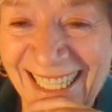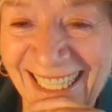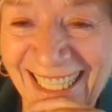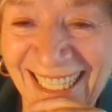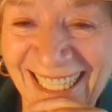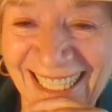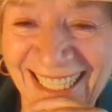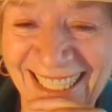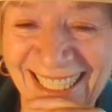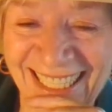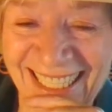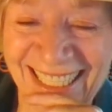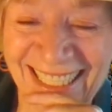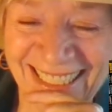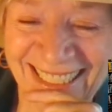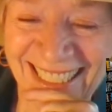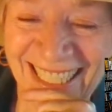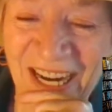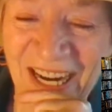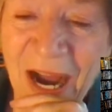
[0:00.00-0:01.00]

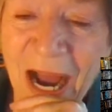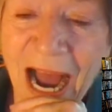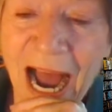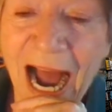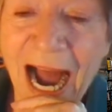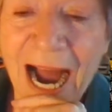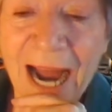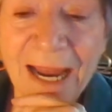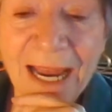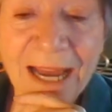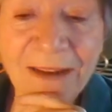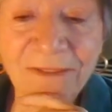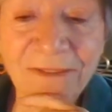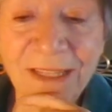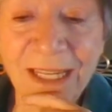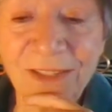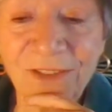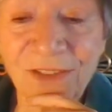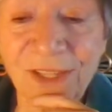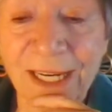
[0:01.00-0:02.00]
it, I have
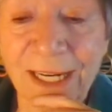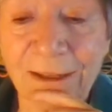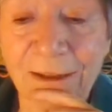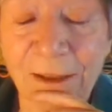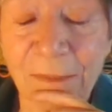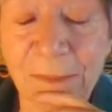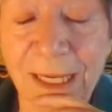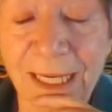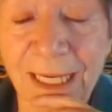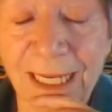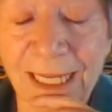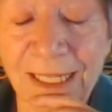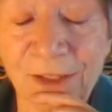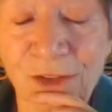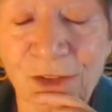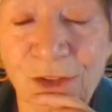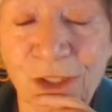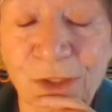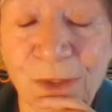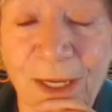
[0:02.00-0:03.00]
less hair on my
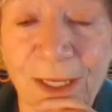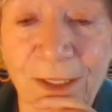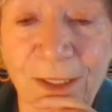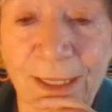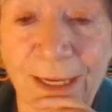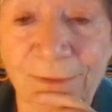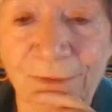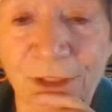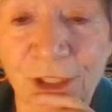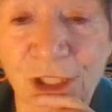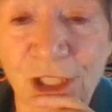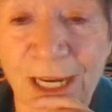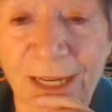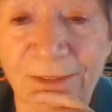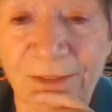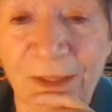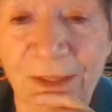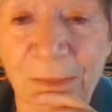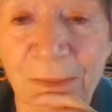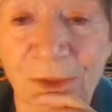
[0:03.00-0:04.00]
legs too. I don't have to
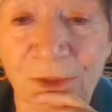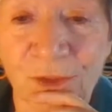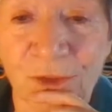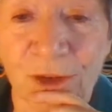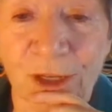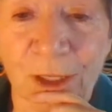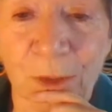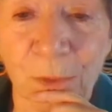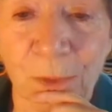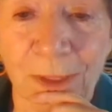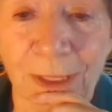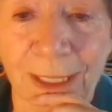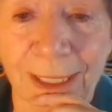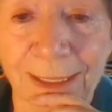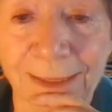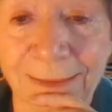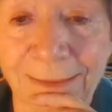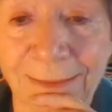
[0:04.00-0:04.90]
shave them as frequently.